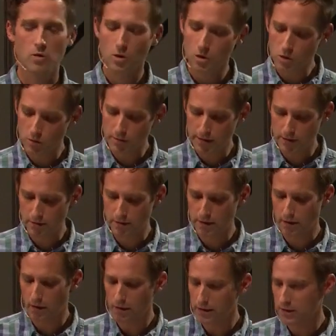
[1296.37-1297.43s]
Who do we
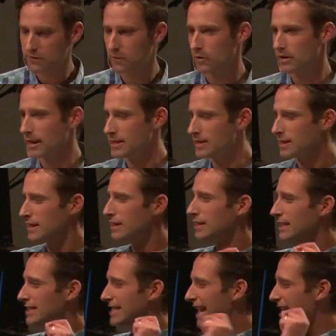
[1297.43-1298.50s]
do all this for? Let's,
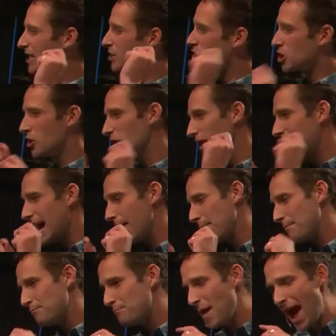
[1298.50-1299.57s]
let's take a journey kind
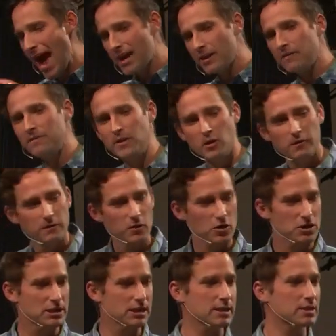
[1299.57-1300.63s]
of back a few
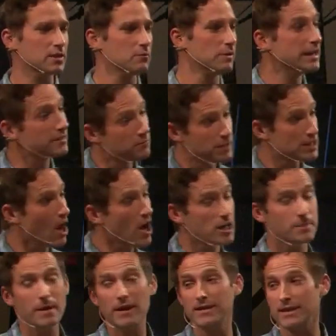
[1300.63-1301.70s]
verses, and we, we talked
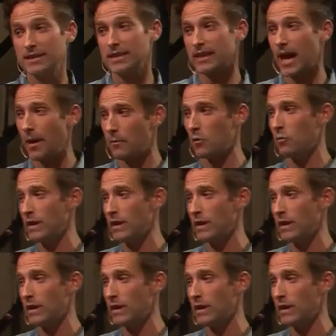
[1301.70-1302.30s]
about this a couple